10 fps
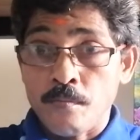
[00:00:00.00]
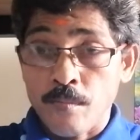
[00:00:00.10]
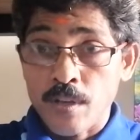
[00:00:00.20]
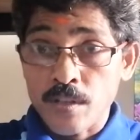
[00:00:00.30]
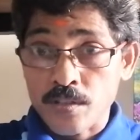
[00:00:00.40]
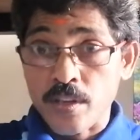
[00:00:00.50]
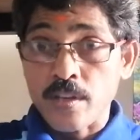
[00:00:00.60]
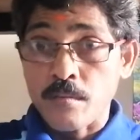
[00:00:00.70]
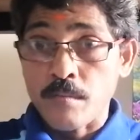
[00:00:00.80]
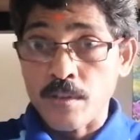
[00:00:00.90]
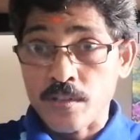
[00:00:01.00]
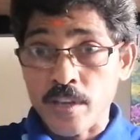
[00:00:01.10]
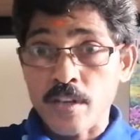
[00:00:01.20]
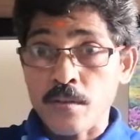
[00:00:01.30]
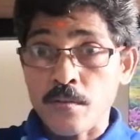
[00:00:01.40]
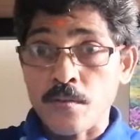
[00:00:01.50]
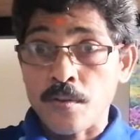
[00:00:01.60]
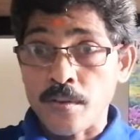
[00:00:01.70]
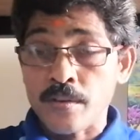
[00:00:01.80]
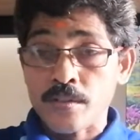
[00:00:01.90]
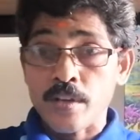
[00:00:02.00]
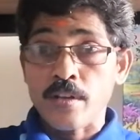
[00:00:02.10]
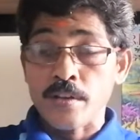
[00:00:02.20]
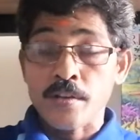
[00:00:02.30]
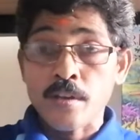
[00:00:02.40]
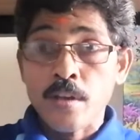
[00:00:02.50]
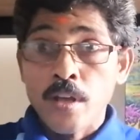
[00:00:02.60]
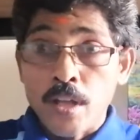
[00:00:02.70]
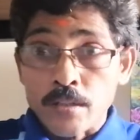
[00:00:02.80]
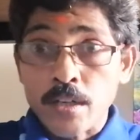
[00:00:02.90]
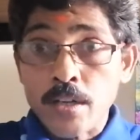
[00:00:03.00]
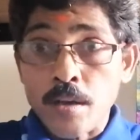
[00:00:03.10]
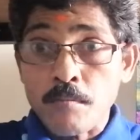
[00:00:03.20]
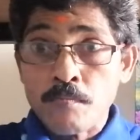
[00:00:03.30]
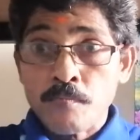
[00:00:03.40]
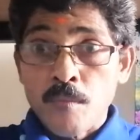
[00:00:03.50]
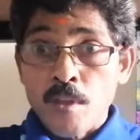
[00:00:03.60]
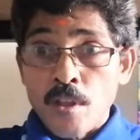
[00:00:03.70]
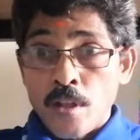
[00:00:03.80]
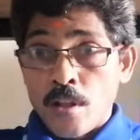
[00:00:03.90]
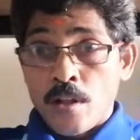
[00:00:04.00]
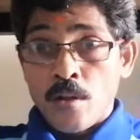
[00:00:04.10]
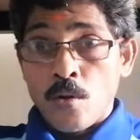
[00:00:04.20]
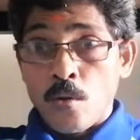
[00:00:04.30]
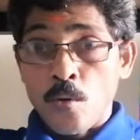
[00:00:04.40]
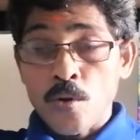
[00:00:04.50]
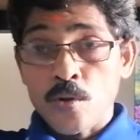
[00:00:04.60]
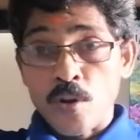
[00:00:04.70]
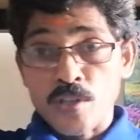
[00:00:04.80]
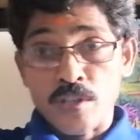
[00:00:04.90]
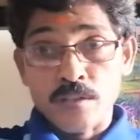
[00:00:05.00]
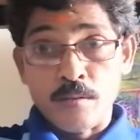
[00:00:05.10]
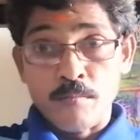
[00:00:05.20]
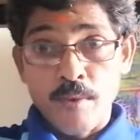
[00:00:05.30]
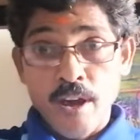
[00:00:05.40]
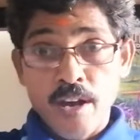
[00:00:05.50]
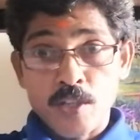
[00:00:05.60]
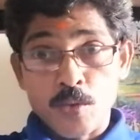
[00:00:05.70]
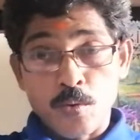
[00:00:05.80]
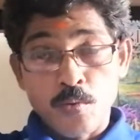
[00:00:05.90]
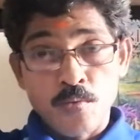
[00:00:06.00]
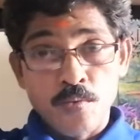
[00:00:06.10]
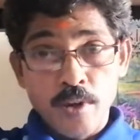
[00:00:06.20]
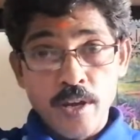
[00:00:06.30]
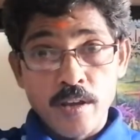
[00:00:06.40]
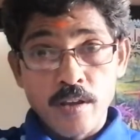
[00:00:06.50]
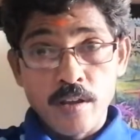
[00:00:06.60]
by the cycle, by cycle going, cycling, that time, road crossing some ants, right?